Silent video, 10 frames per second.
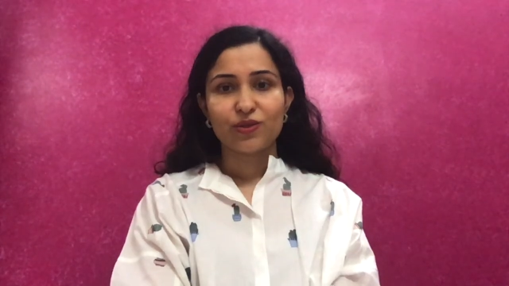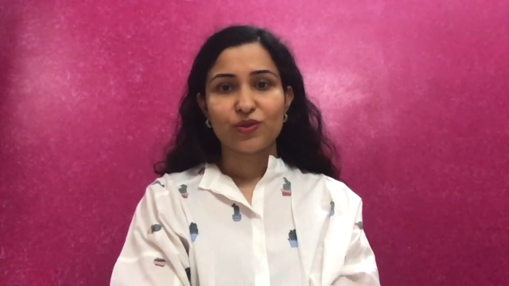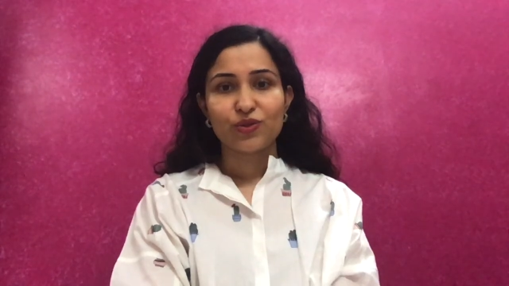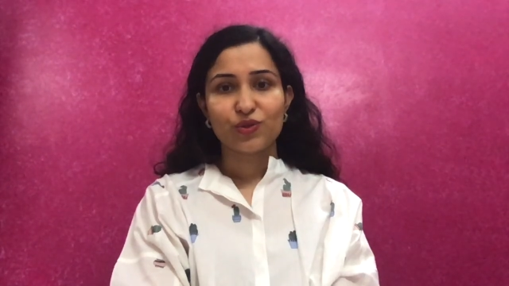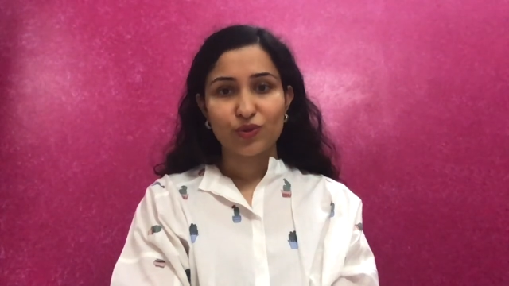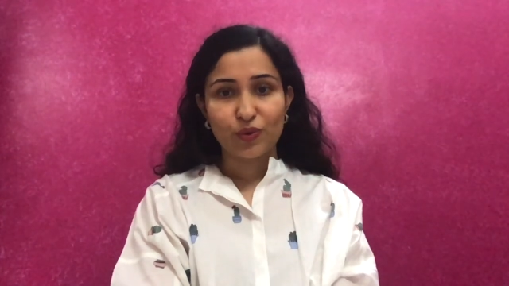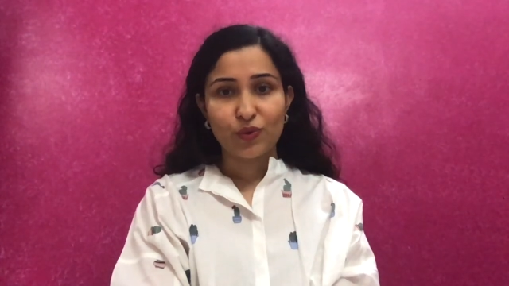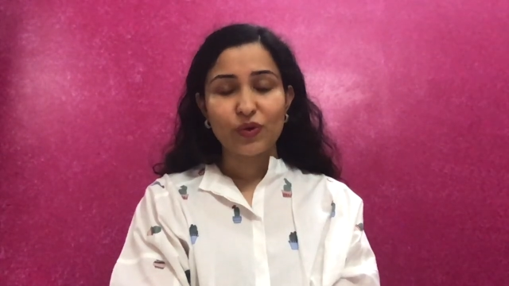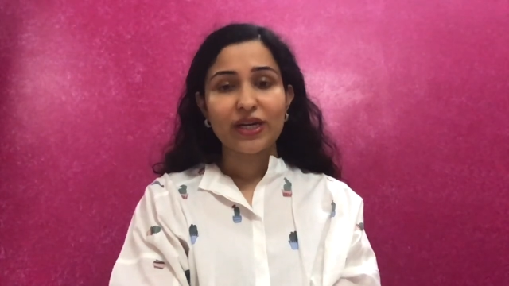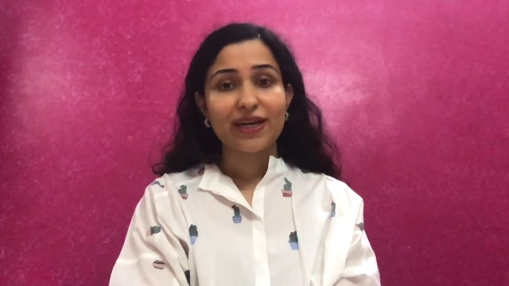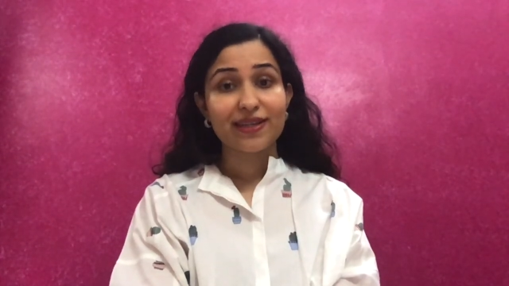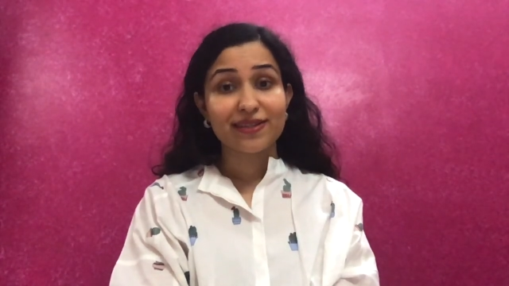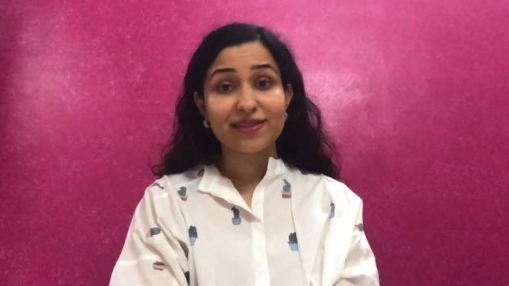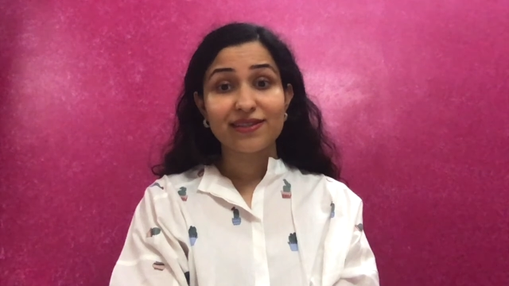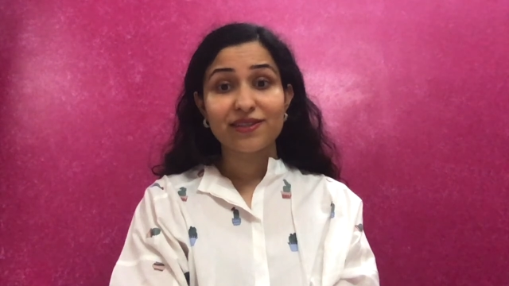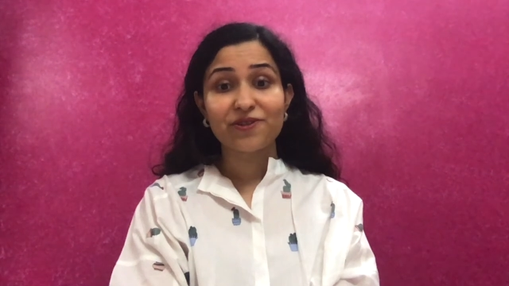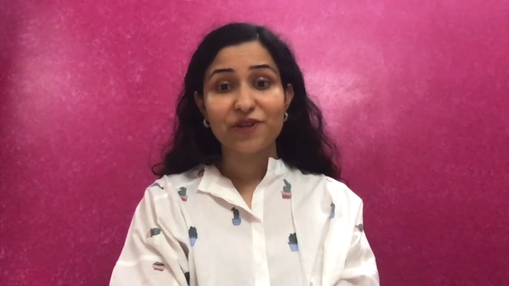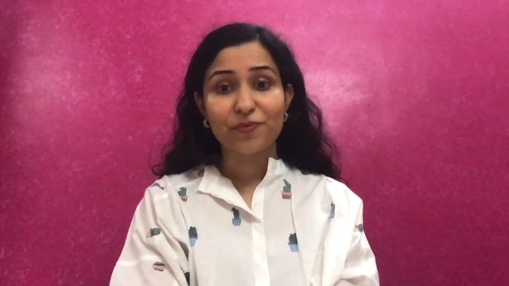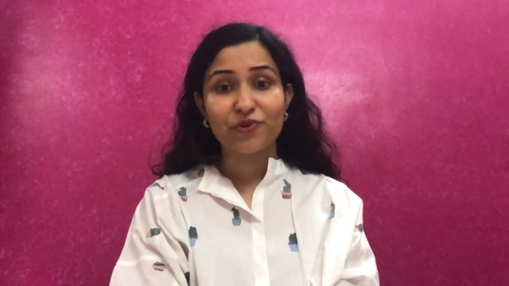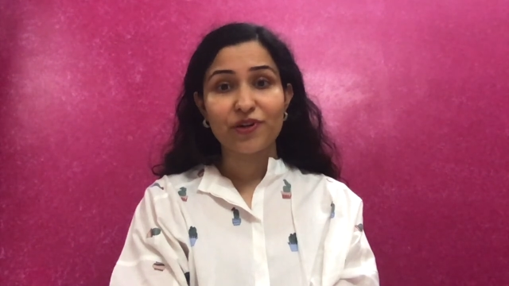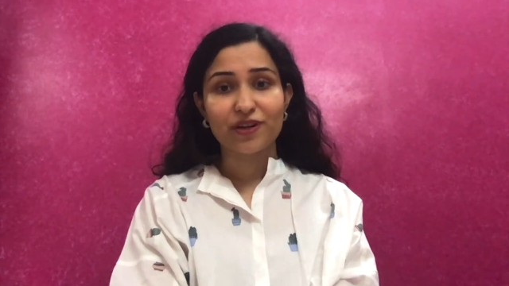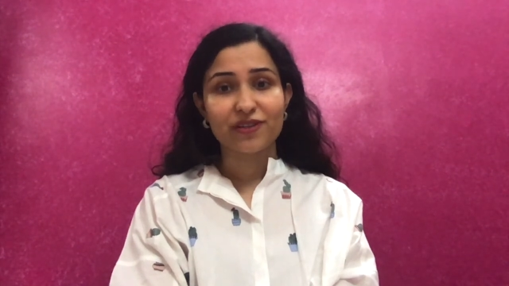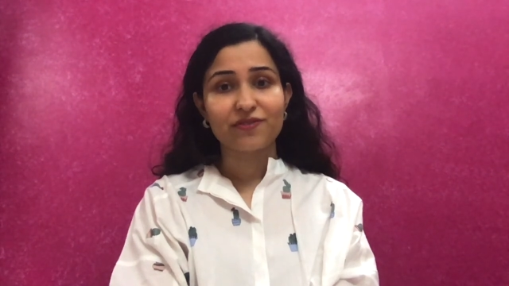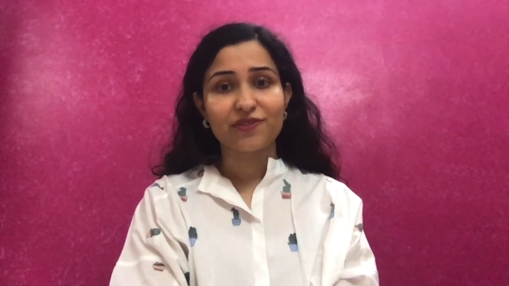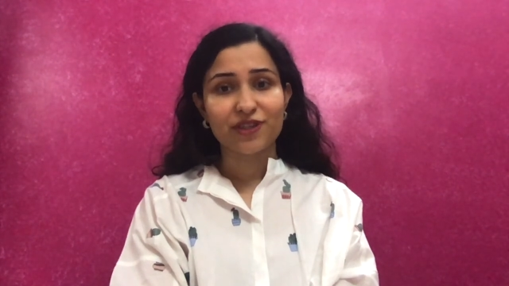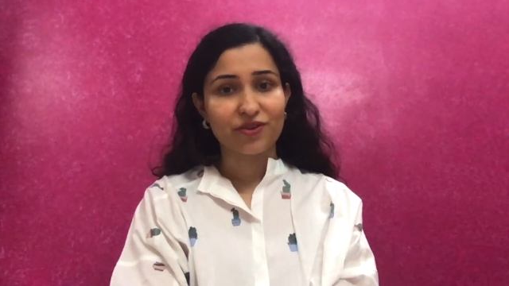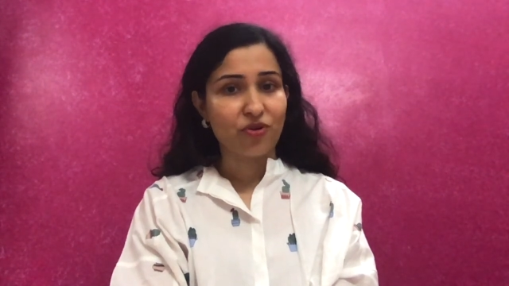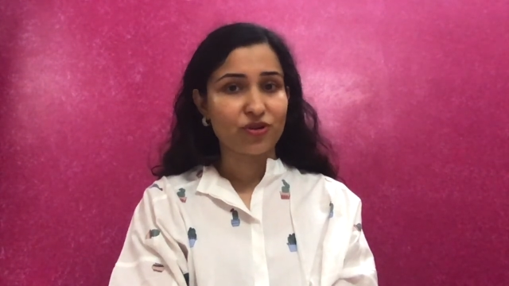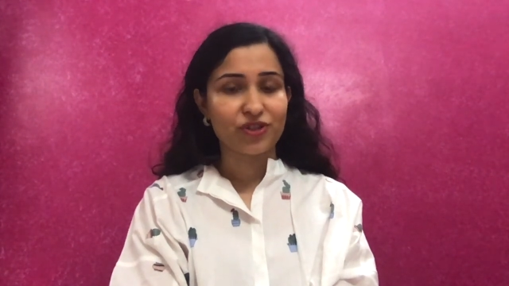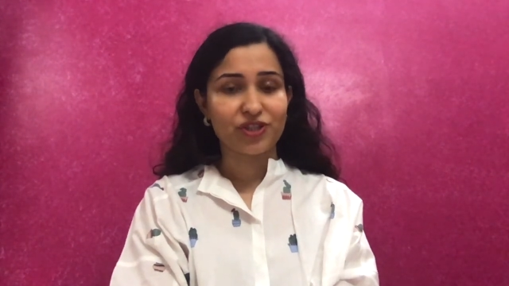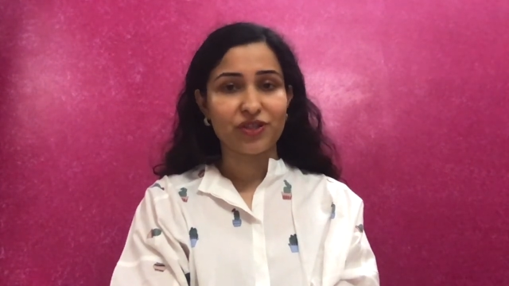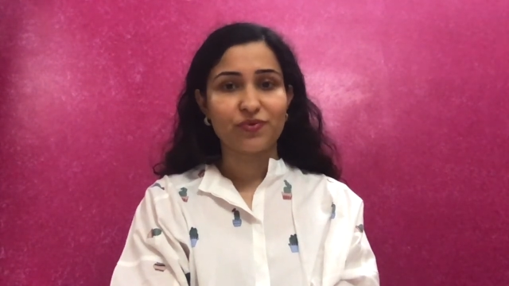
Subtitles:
So, assisted reproductive technology,